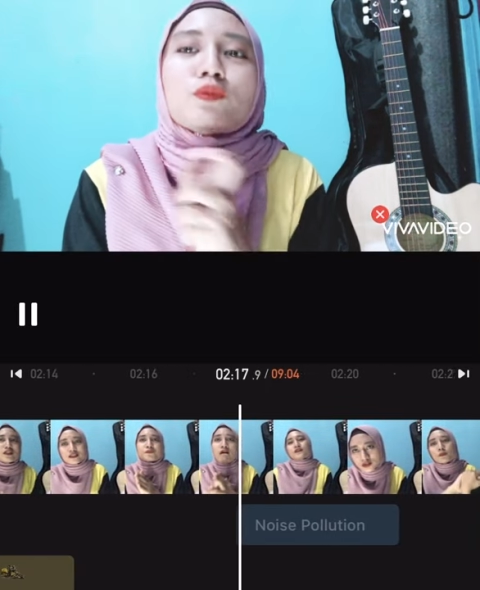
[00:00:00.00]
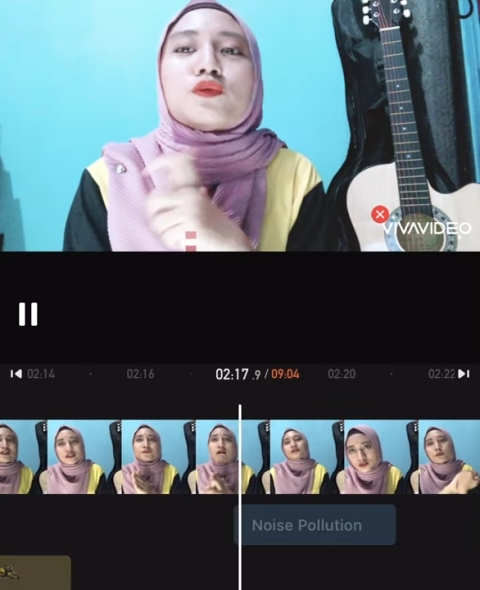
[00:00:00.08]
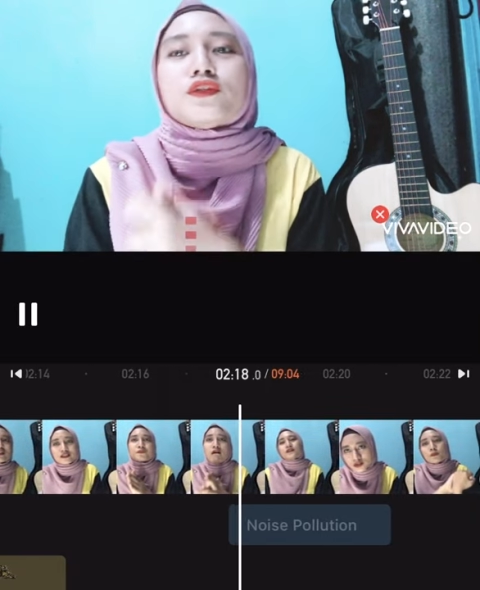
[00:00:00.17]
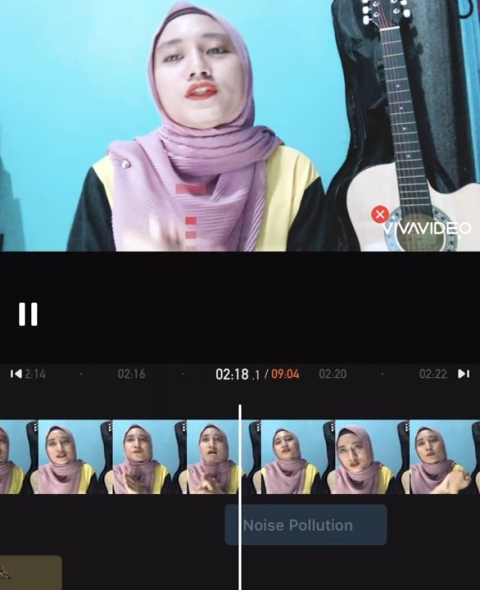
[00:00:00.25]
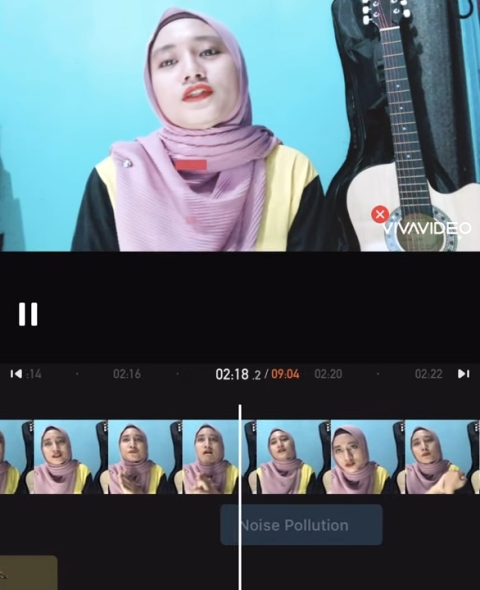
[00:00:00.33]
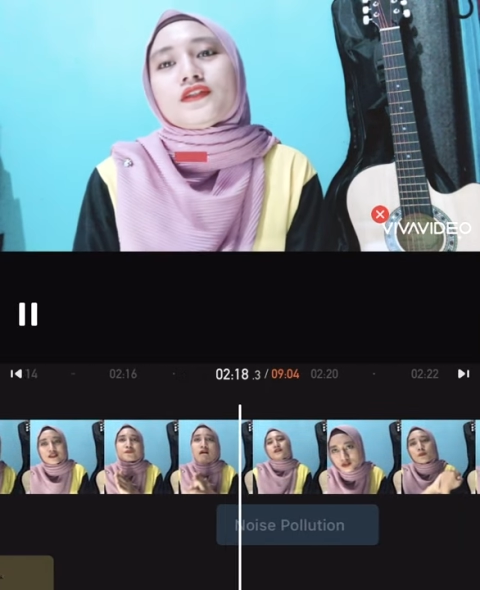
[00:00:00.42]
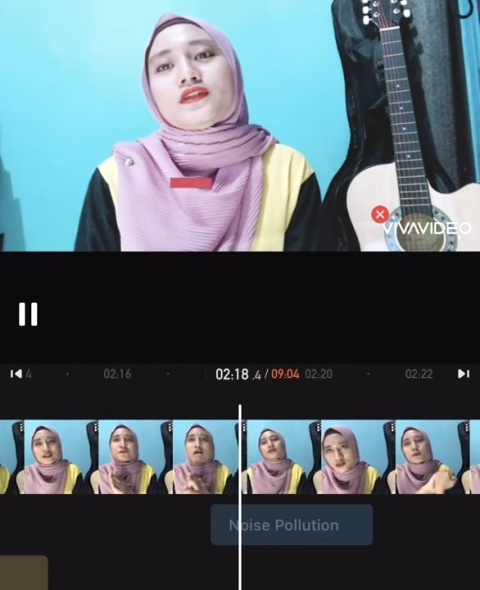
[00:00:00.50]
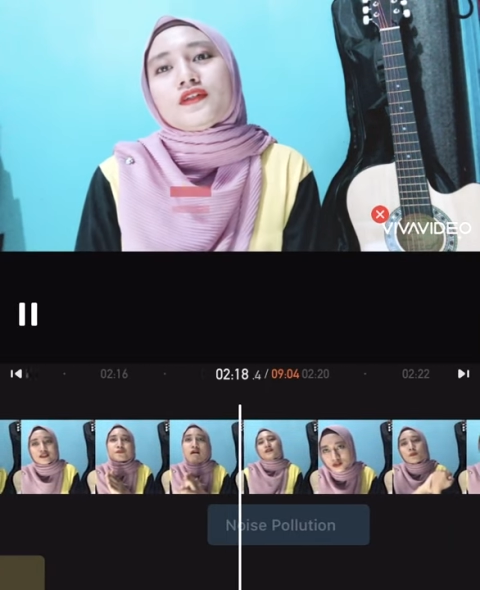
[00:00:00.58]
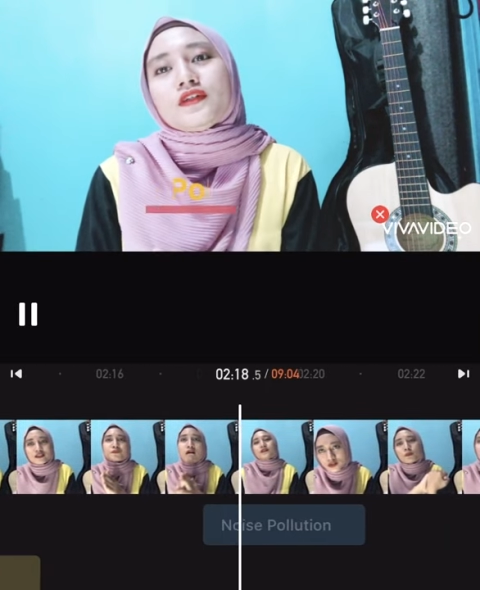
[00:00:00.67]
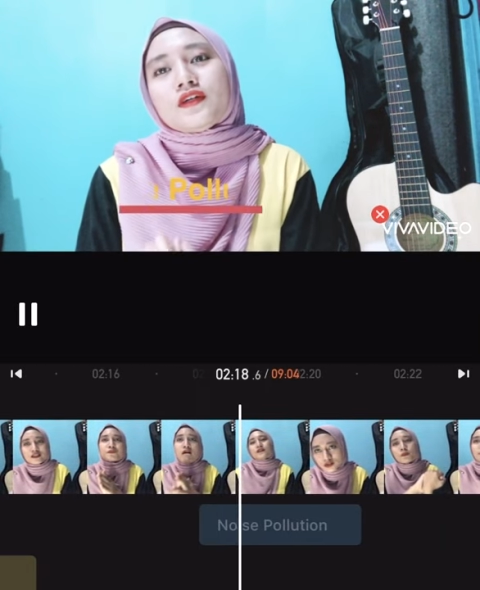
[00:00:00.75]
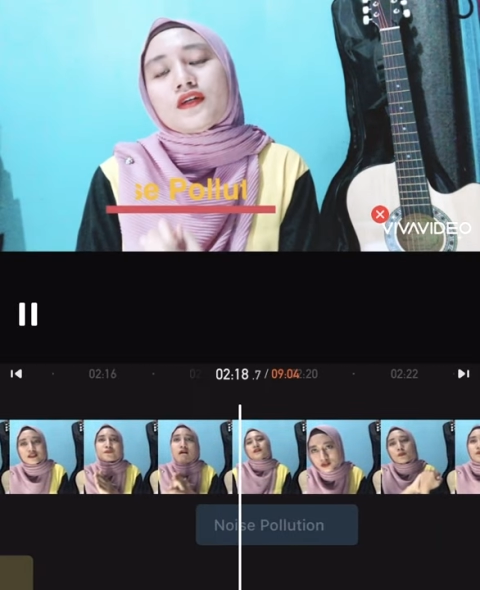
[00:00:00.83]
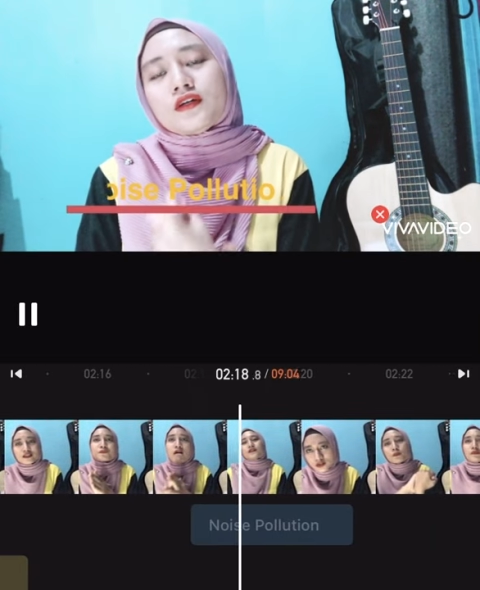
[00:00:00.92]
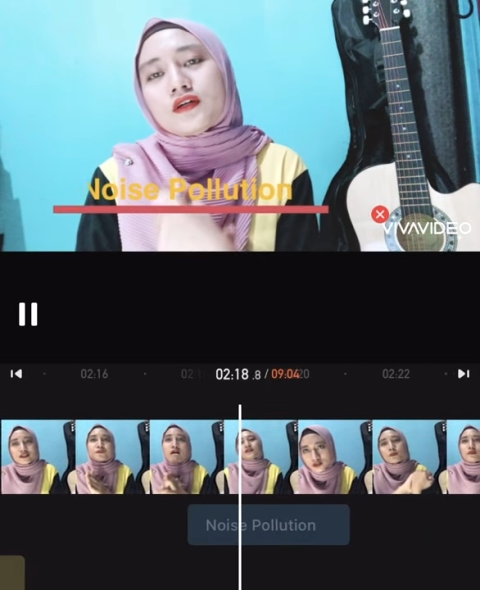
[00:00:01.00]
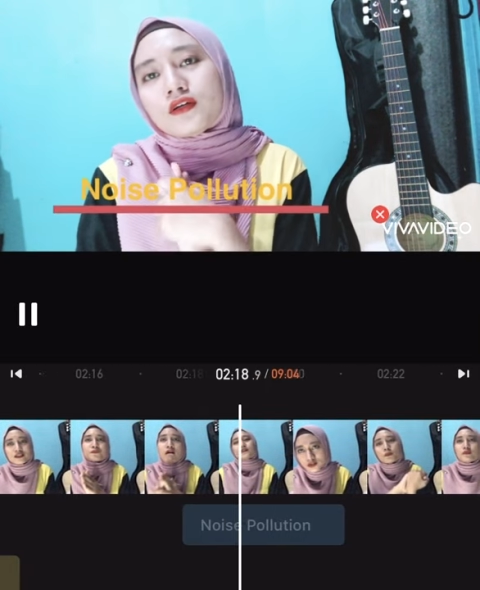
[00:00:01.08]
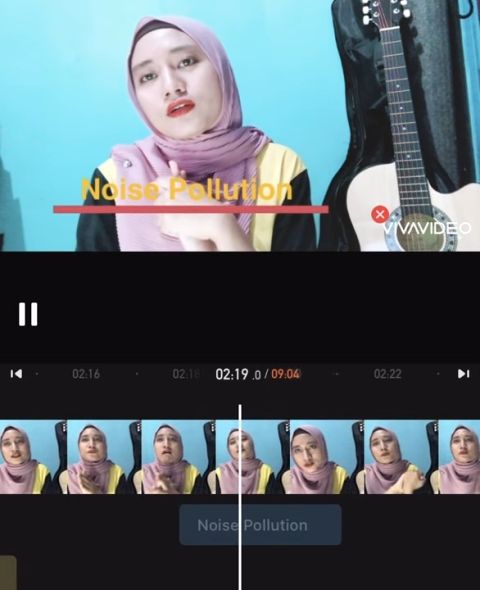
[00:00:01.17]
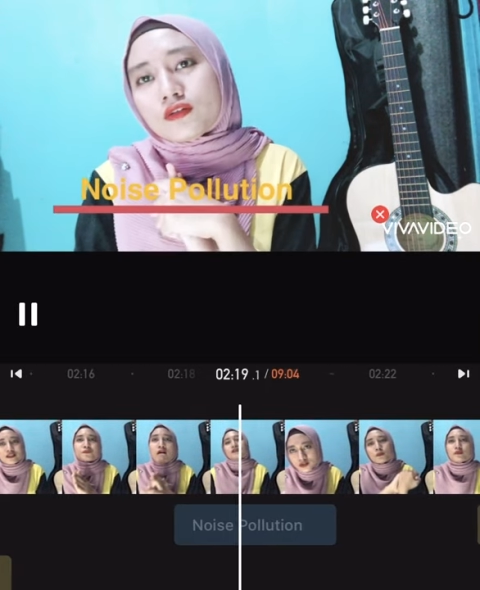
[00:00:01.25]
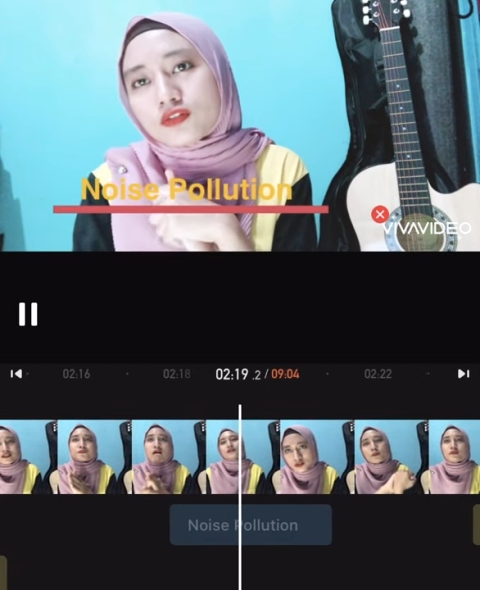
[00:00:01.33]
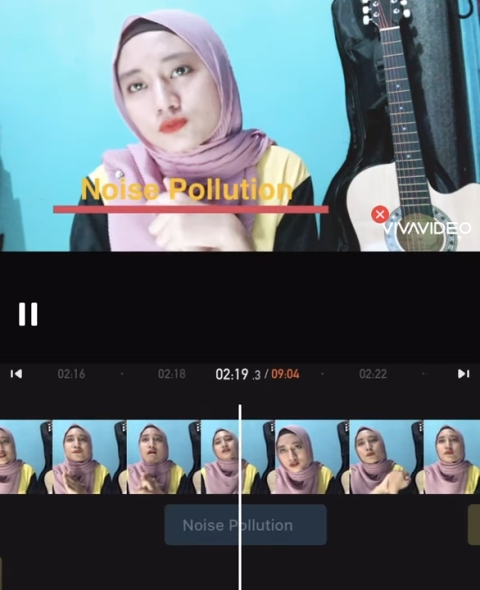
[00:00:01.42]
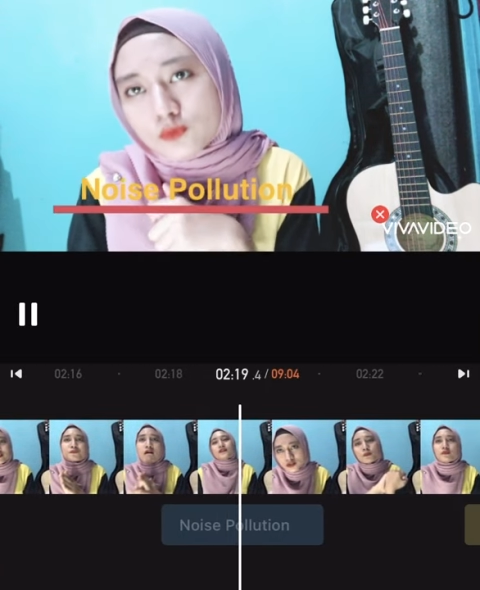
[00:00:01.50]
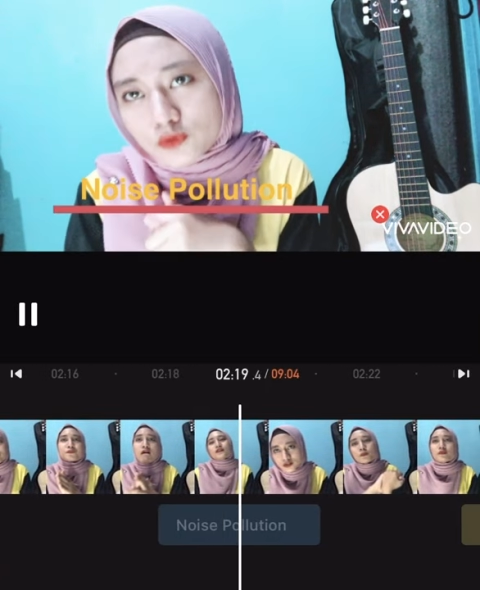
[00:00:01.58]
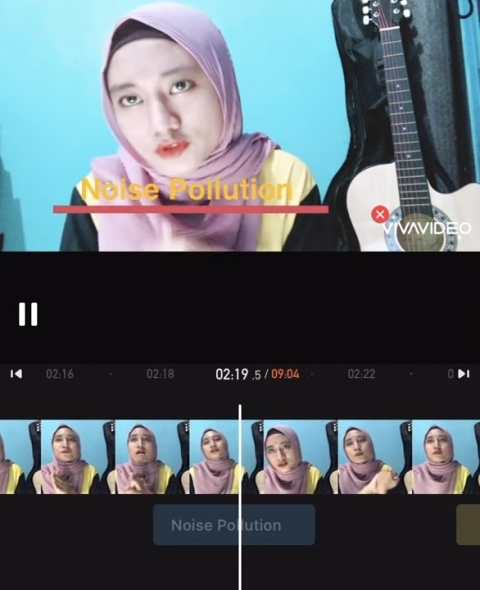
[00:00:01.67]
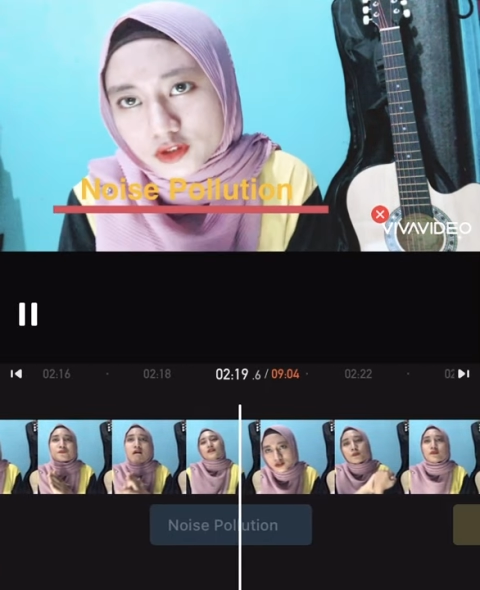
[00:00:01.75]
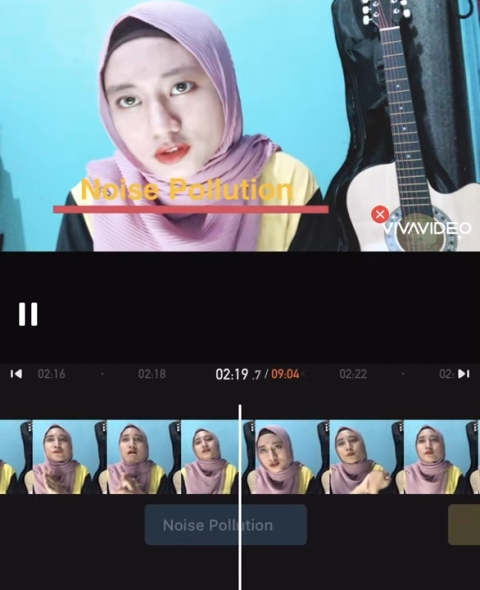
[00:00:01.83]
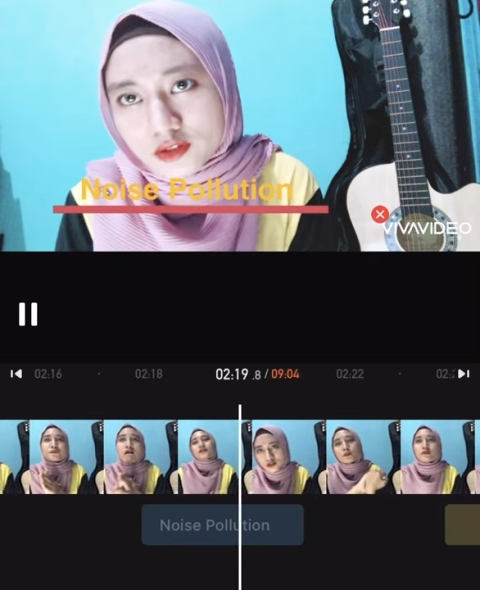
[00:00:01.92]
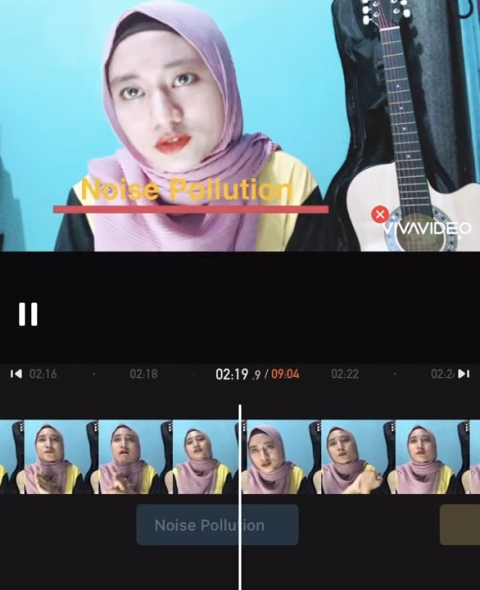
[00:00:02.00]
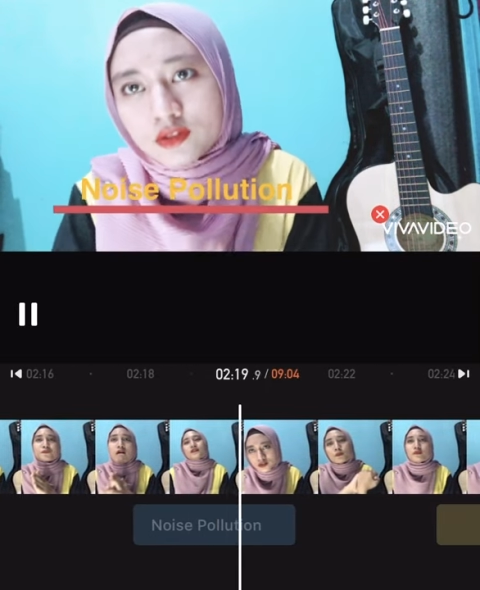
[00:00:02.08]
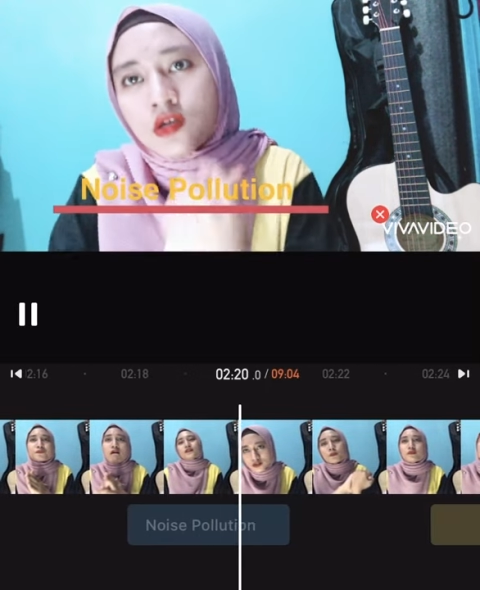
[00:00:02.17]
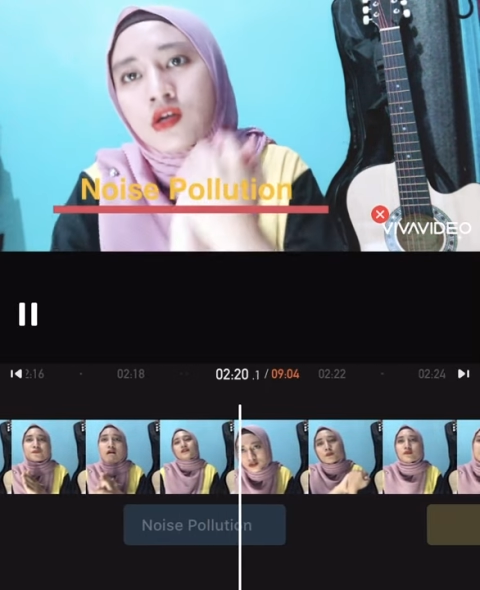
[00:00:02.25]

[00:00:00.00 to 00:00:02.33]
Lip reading: pollution. Noise pollution